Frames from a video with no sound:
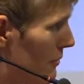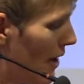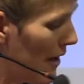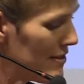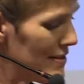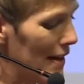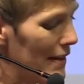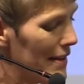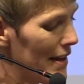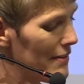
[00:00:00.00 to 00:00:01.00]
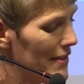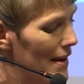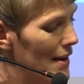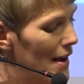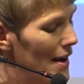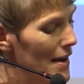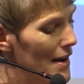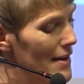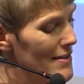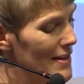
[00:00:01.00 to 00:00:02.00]
understanding that the
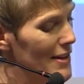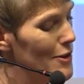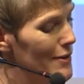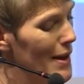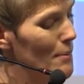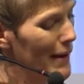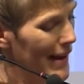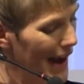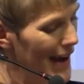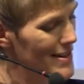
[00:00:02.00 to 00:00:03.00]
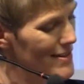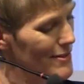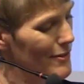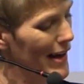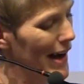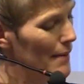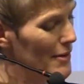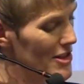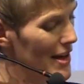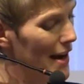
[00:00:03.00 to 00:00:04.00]
security implications of climate
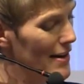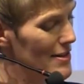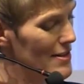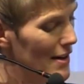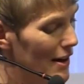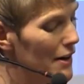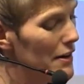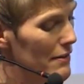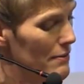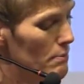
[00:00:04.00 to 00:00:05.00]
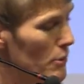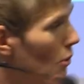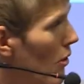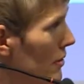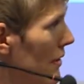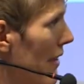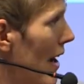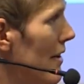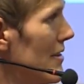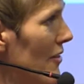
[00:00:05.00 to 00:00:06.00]
change are broad. There
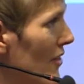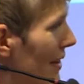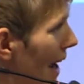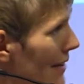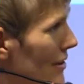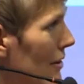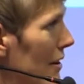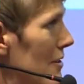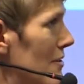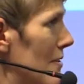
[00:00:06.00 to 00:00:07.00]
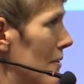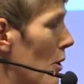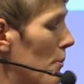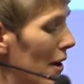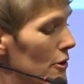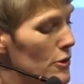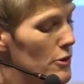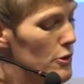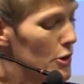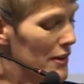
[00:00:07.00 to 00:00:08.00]
are different categories. Normally,
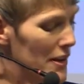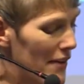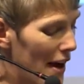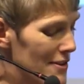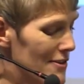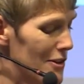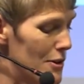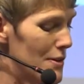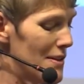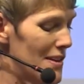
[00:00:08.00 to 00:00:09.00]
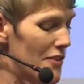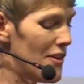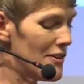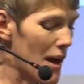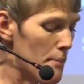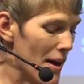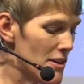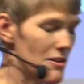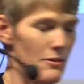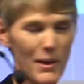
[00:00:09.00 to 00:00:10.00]
you can divide security in different
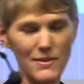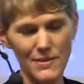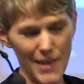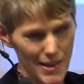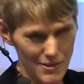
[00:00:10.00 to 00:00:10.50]
dimensions. We have state